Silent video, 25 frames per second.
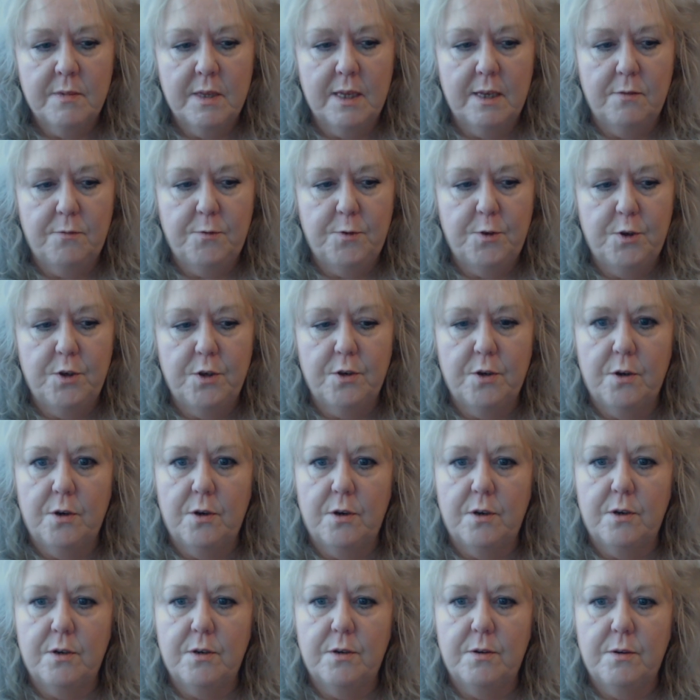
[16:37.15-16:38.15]
if
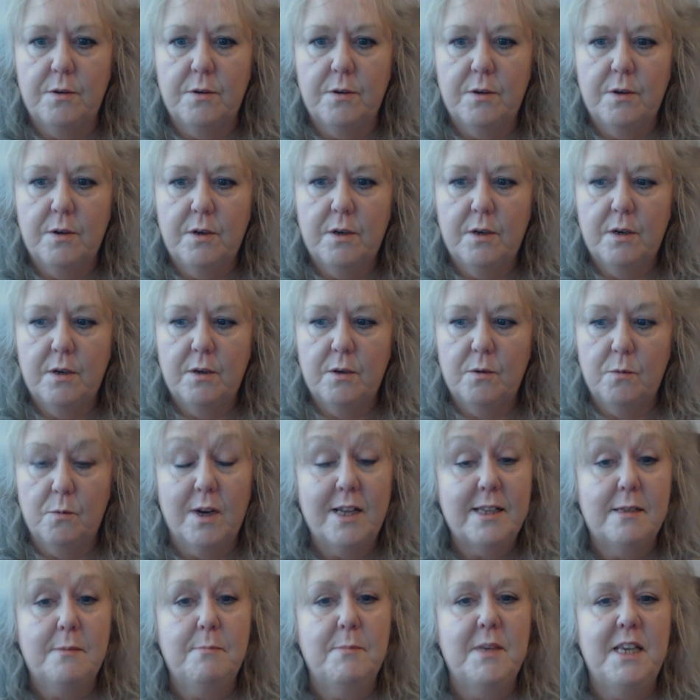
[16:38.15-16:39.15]
you're
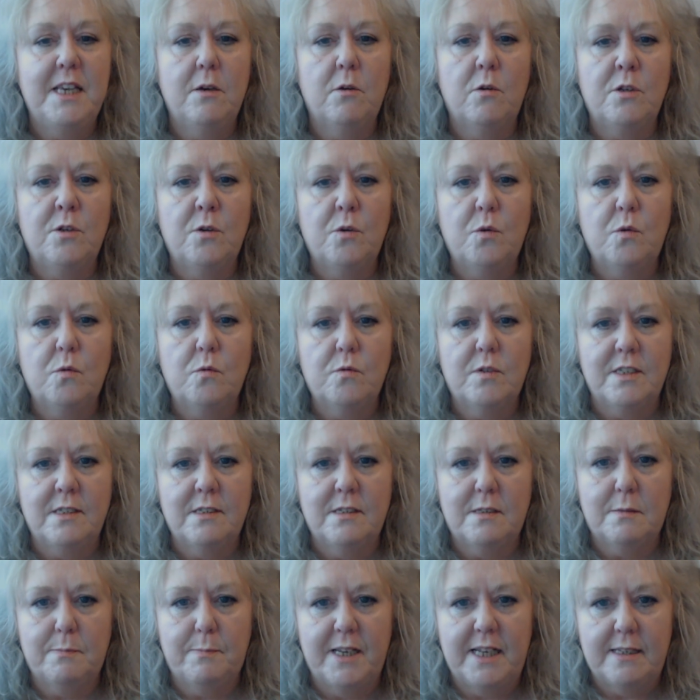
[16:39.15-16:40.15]
with me on holding
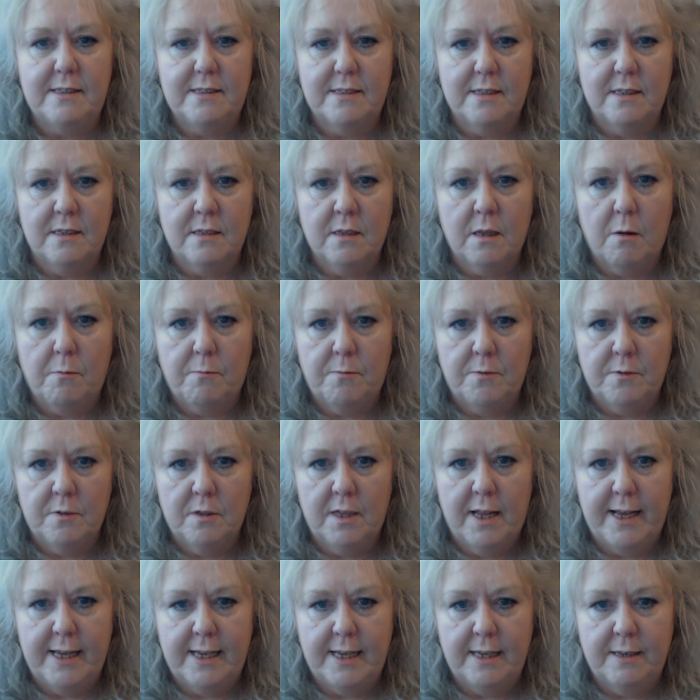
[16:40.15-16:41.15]
space and love
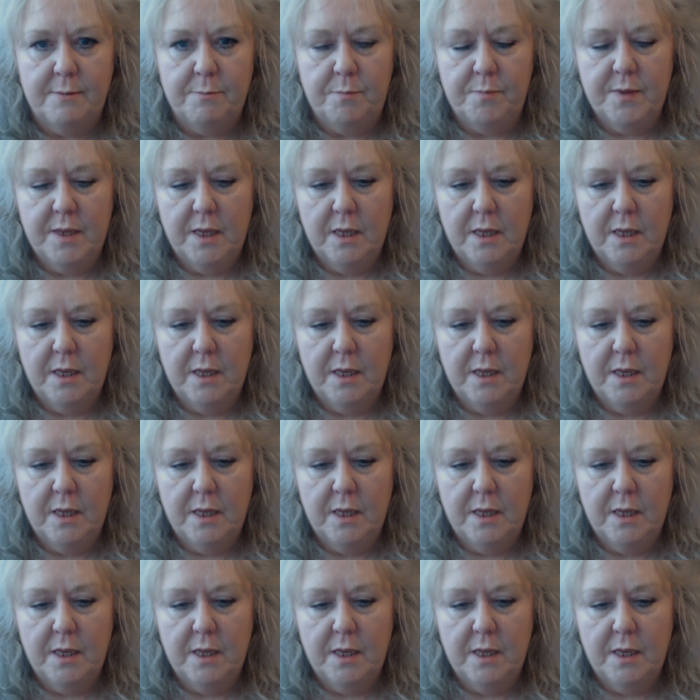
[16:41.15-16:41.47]
and light,